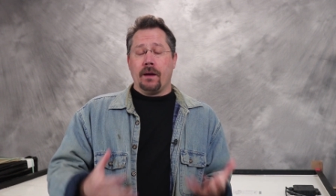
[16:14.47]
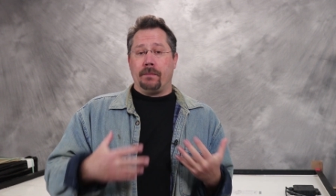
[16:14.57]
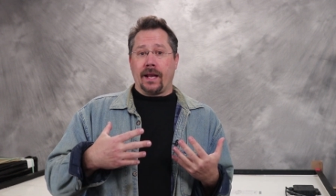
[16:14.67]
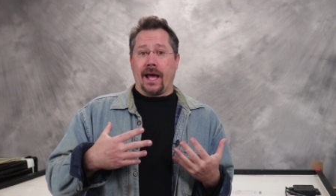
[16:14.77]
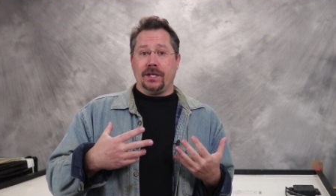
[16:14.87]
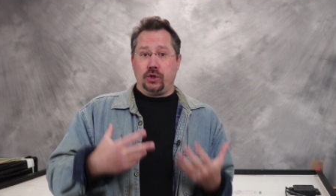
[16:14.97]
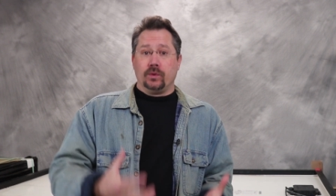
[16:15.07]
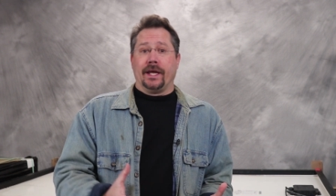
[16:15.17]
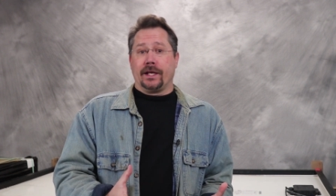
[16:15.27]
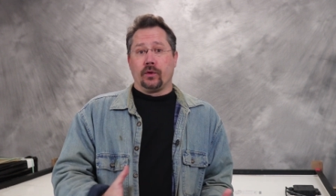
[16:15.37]
but I do
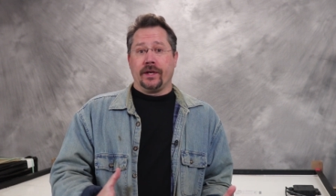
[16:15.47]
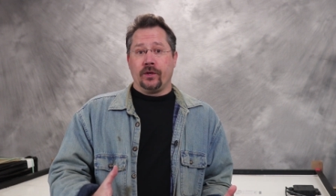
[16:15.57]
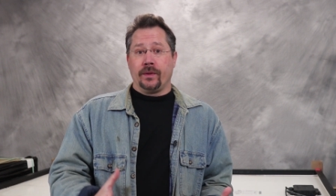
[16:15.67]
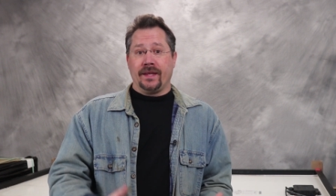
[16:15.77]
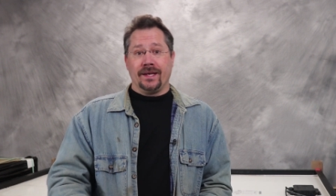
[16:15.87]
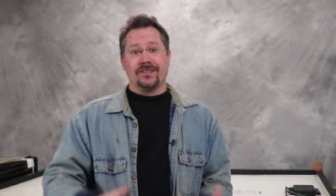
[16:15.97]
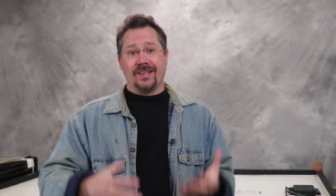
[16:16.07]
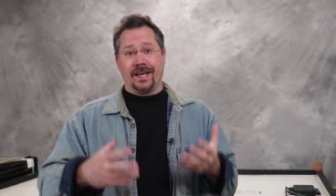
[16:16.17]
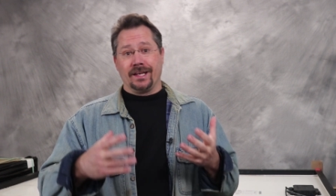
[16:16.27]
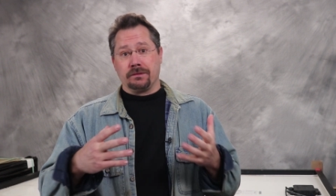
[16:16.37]
like learning new things
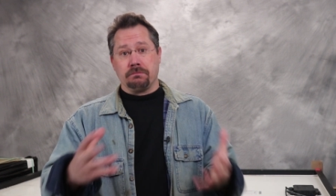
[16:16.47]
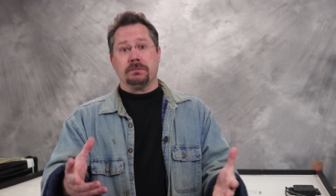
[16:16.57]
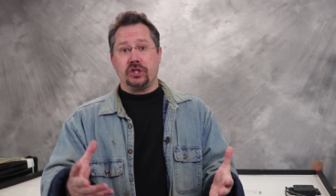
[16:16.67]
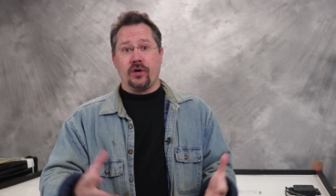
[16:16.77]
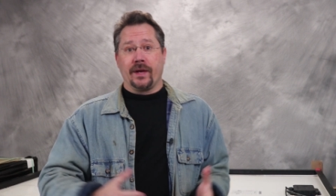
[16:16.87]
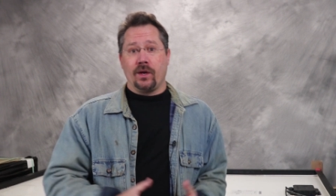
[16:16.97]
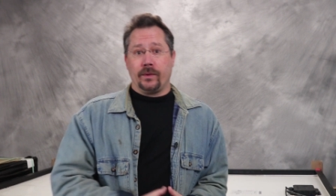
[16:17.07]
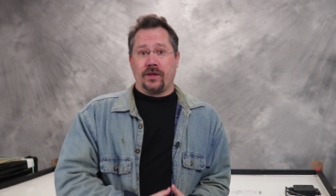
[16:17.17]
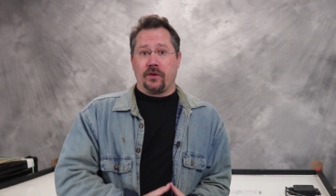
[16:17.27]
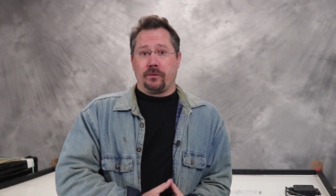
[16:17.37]
and sharing it
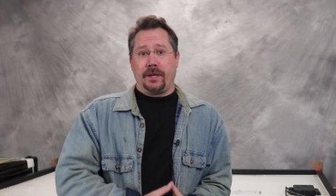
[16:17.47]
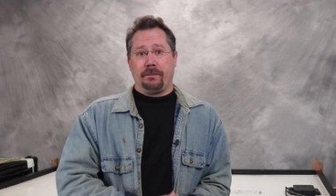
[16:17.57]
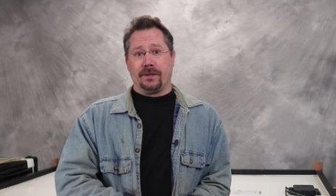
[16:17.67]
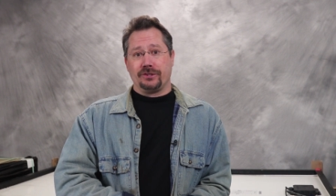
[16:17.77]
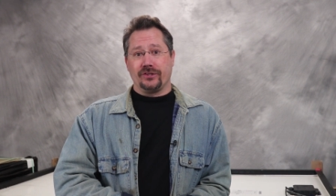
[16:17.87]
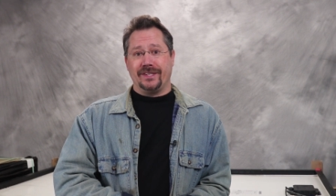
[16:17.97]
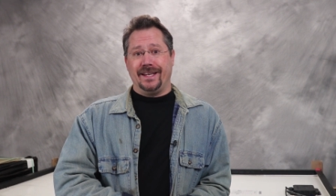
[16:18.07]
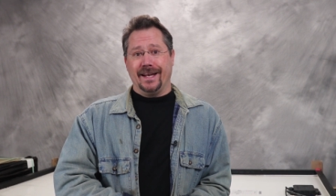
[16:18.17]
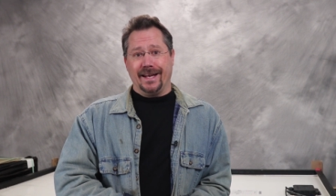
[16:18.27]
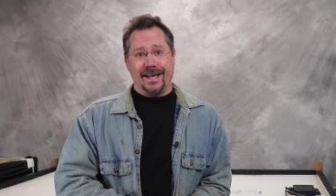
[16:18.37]
with other people,
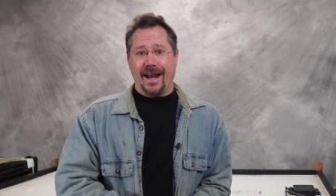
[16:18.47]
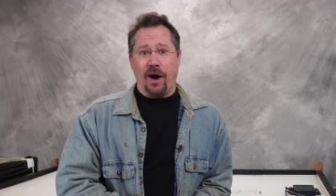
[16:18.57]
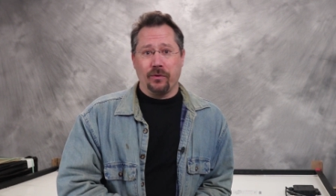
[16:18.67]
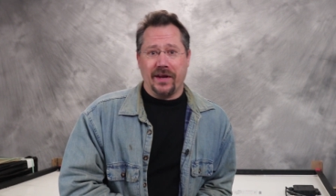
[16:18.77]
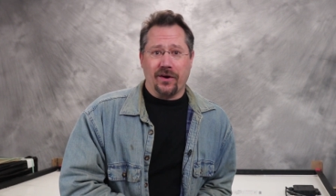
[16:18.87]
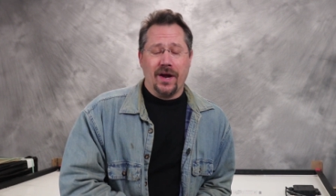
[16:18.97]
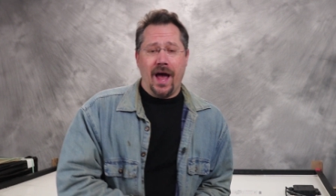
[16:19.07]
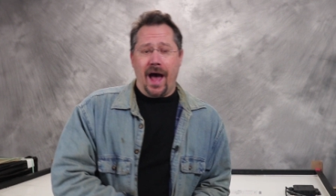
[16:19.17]
just getting it out there.